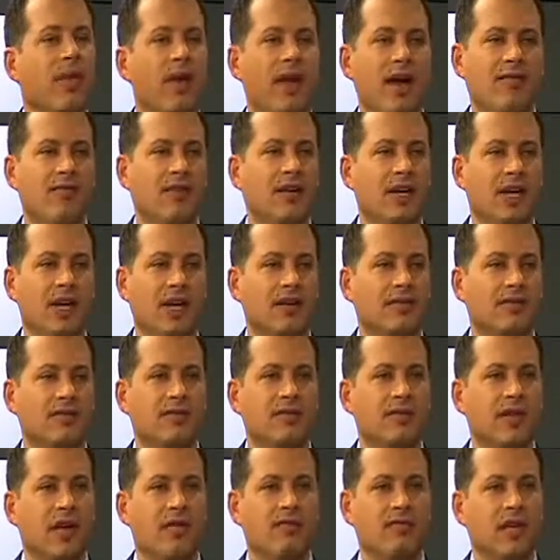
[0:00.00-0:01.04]
Every day.
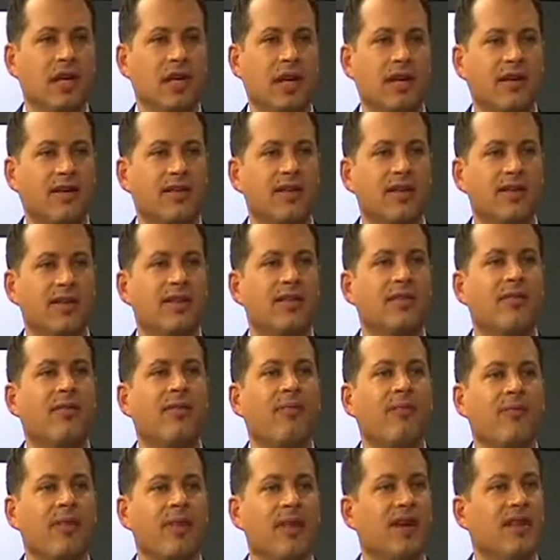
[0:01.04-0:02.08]
Every and day. It doesn't have to
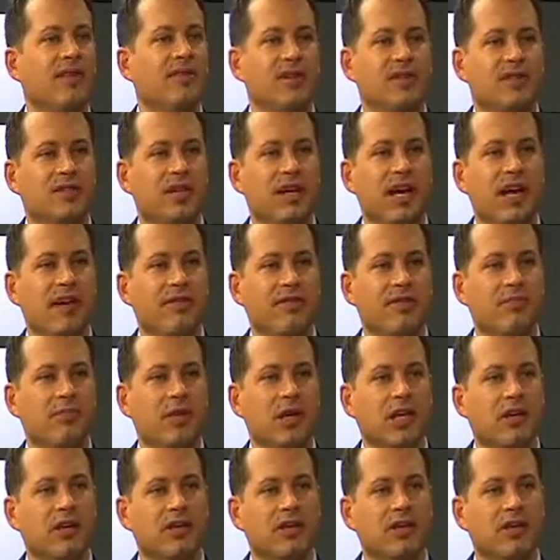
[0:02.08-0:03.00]
be. It doesn't have to be.